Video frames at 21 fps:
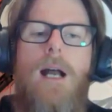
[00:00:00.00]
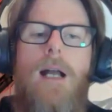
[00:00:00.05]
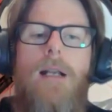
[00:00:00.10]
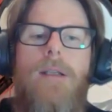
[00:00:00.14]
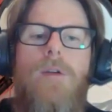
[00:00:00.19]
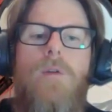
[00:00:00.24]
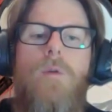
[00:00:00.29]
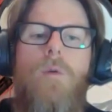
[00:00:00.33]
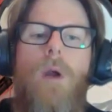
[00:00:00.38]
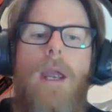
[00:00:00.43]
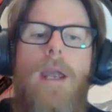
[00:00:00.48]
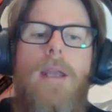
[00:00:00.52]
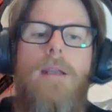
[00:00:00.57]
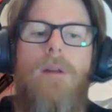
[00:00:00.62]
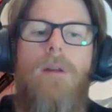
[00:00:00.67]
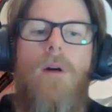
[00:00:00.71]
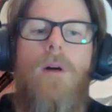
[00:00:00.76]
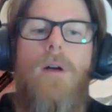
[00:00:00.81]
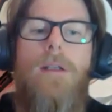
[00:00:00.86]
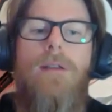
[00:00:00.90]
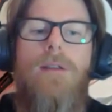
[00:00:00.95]
article
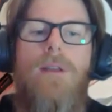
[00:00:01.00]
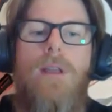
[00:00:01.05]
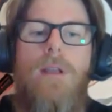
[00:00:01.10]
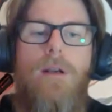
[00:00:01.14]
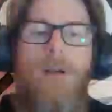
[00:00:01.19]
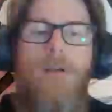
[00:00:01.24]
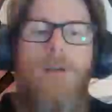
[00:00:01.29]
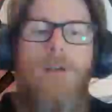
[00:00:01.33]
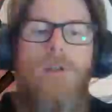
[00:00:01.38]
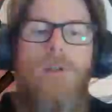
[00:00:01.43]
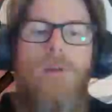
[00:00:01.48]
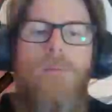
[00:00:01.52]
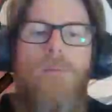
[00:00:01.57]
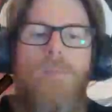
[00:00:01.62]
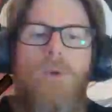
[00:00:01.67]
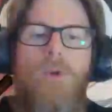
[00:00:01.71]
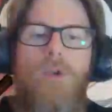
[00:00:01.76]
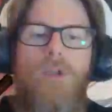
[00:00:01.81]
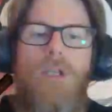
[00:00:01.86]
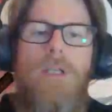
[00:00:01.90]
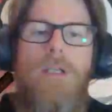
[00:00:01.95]
headlines that I just
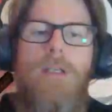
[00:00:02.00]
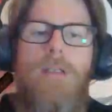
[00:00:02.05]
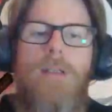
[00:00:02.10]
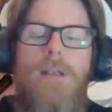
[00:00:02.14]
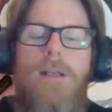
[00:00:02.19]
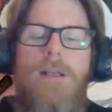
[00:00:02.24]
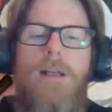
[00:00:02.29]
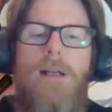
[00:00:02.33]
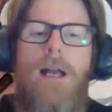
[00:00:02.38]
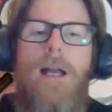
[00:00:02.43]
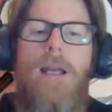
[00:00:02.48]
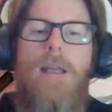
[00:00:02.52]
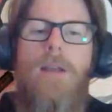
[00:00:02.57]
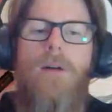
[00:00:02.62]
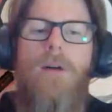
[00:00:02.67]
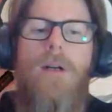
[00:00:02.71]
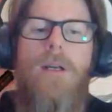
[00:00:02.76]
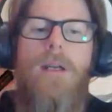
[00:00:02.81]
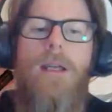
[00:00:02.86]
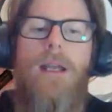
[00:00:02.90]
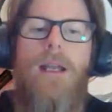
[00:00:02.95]
push into
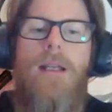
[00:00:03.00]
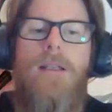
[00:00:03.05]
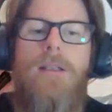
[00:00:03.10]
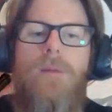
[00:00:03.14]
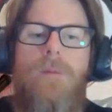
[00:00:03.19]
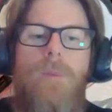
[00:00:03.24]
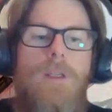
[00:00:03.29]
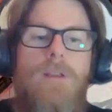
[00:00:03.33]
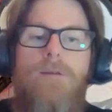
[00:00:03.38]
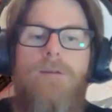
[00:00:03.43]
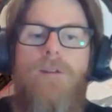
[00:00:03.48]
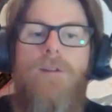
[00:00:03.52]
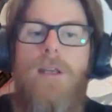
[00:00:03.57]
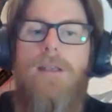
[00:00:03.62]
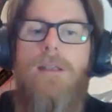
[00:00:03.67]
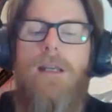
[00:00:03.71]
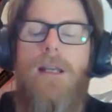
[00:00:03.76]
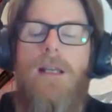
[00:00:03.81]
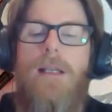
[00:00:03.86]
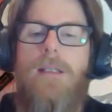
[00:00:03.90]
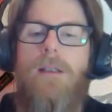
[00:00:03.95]
AI, and it's been
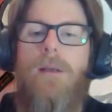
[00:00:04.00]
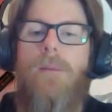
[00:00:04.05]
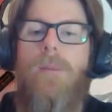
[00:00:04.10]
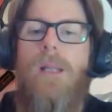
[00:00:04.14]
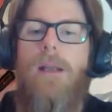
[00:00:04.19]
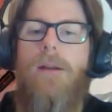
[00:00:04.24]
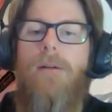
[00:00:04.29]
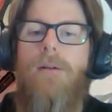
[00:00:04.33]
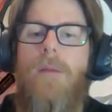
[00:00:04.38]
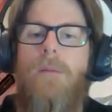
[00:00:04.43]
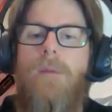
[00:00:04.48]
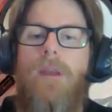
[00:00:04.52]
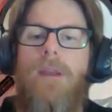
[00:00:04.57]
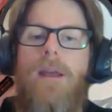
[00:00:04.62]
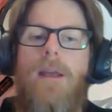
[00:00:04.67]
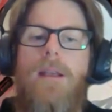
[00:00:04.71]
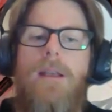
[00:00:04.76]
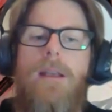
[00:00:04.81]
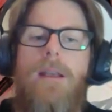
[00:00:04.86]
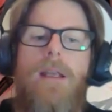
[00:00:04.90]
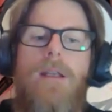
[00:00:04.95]
fascinating to play around with
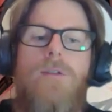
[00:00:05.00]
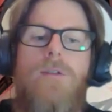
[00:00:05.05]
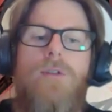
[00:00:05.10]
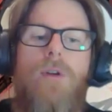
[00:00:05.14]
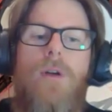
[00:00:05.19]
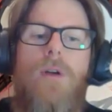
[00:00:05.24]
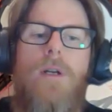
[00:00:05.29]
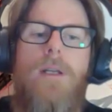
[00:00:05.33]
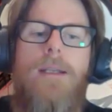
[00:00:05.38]
that and try